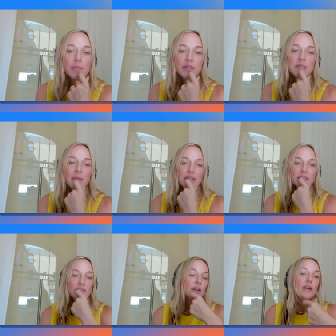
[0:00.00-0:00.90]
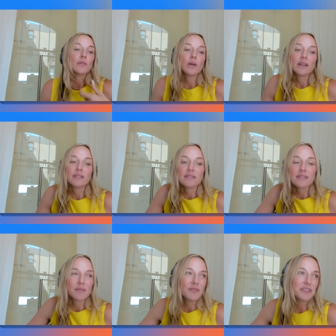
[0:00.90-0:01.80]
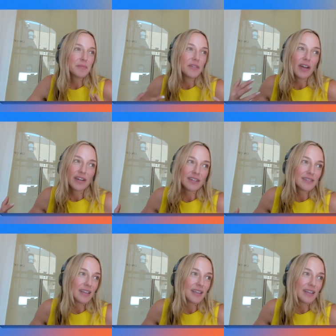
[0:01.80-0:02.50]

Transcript: perspective are one, some form of art.